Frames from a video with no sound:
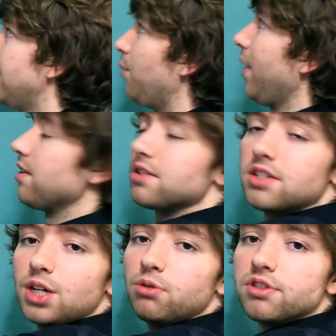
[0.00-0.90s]
Now where does
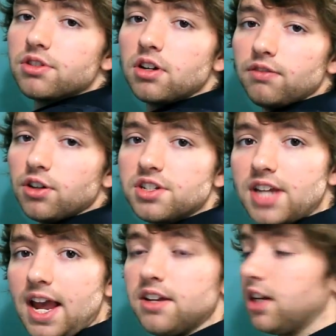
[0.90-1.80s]
S Q L Server
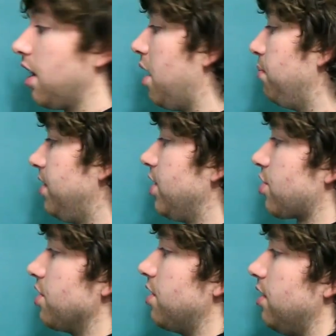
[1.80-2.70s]
stand in
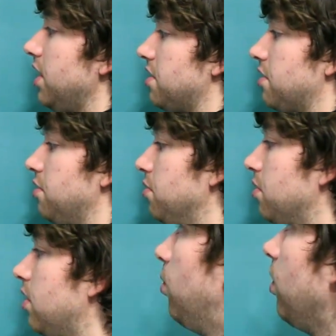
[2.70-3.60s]
competition to these two?
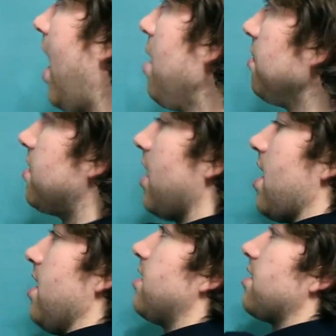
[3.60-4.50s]
Well, I would
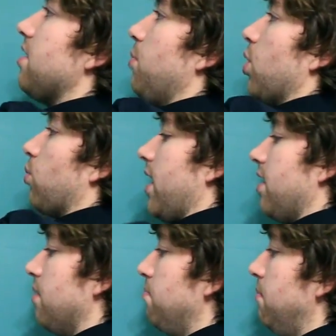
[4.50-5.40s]
say it's somewhere right
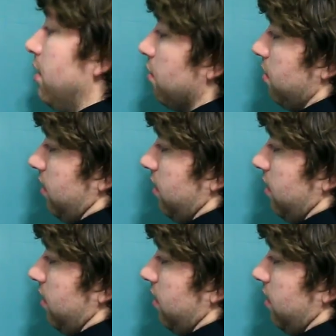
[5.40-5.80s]
in the middle,